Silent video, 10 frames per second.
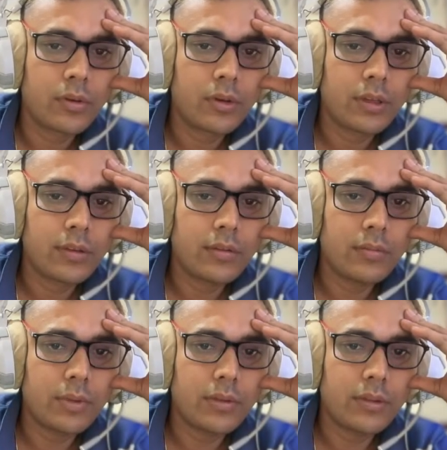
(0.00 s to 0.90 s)
I just
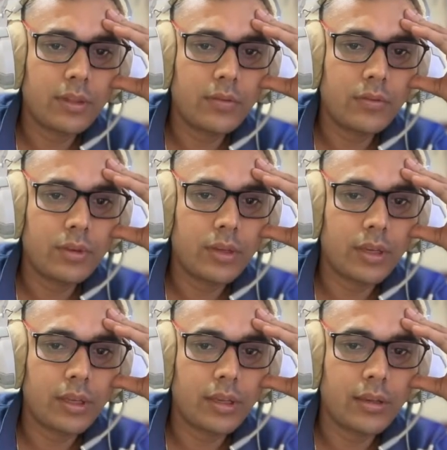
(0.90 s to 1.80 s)
missed this one,
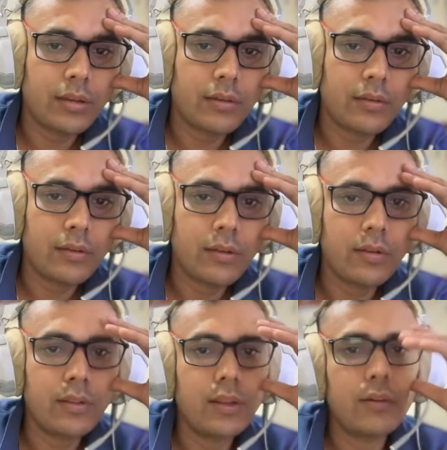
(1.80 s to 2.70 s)
yeah.
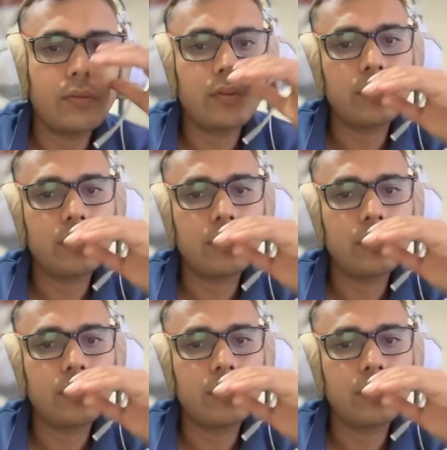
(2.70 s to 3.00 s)
That was